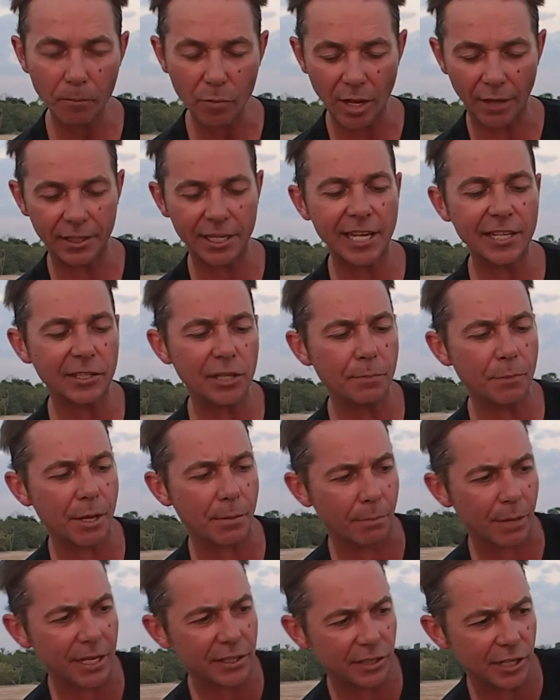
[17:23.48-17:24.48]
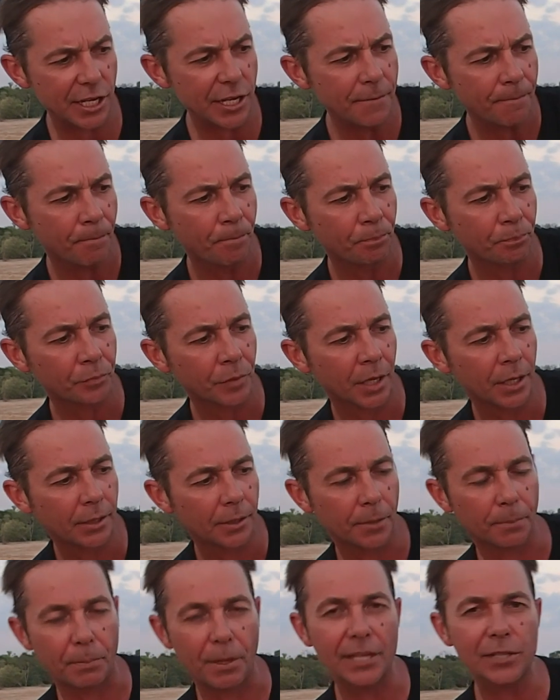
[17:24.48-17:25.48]
Gets a bit messy.
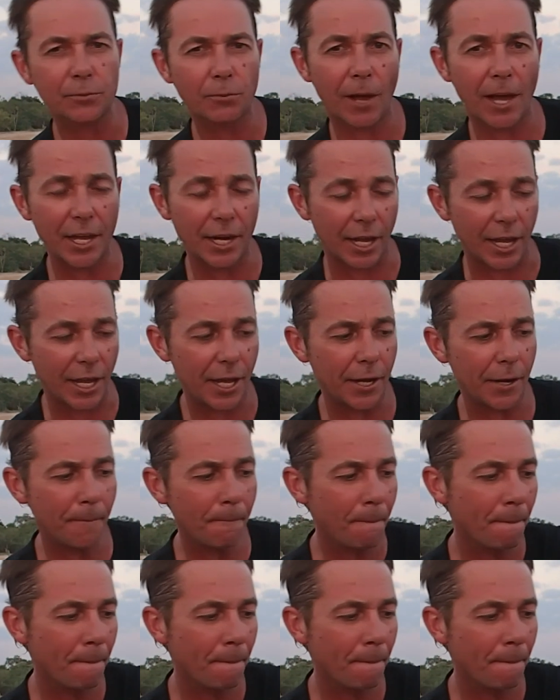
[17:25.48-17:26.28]
The best way to eat them